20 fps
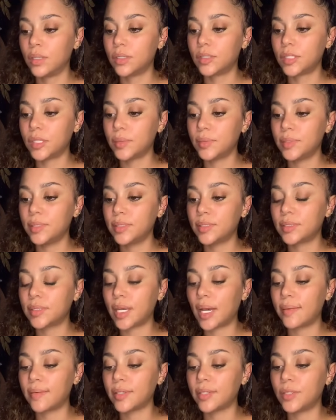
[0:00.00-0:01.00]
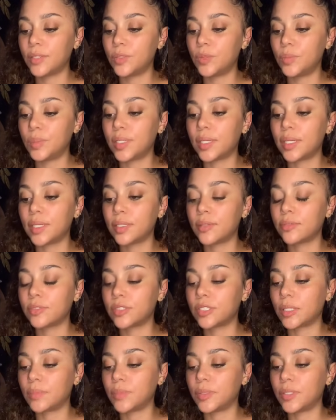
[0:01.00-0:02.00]
Someone here is having a new beginning for
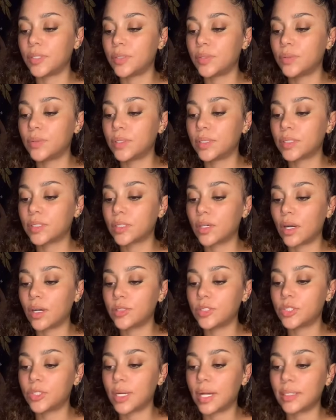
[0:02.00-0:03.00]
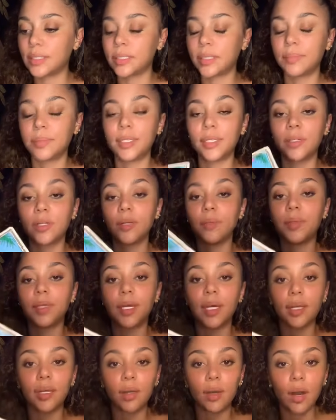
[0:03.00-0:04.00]
some of you. This contract, somebody here could be
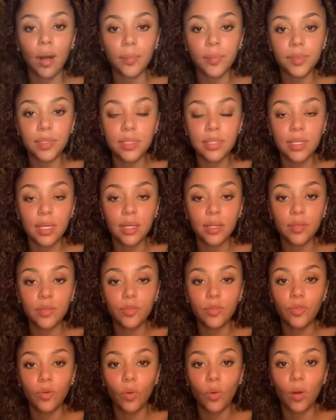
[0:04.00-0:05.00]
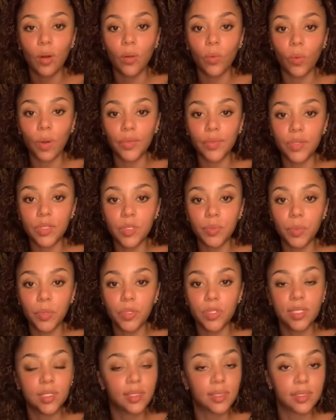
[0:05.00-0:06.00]
getting compensated for what this
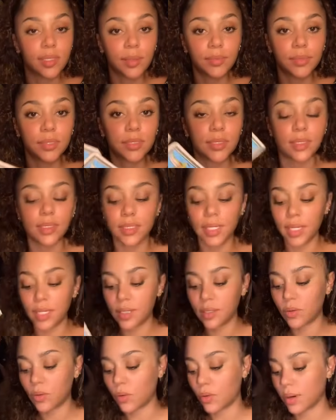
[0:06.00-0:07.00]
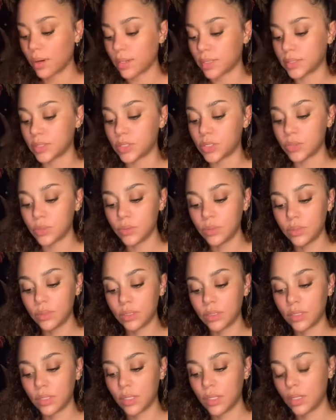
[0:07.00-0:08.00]
person attempted to take or do.
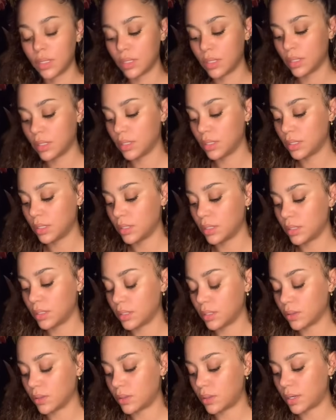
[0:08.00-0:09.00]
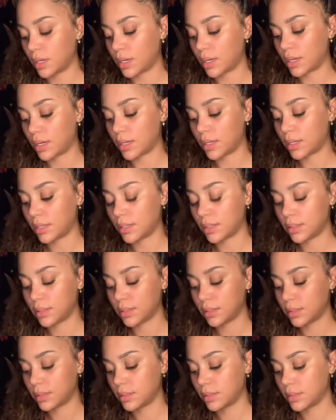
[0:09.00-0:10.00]
Ugh.
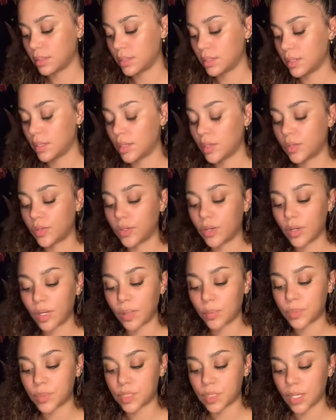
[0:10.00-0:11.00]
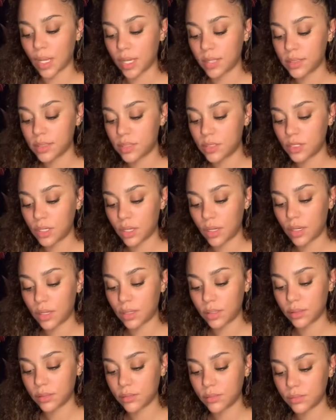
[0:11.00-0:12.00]
They're obsessed,
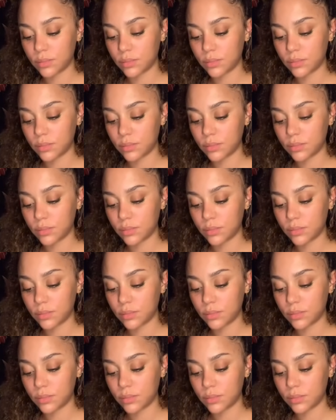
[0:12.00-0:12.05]
y'all.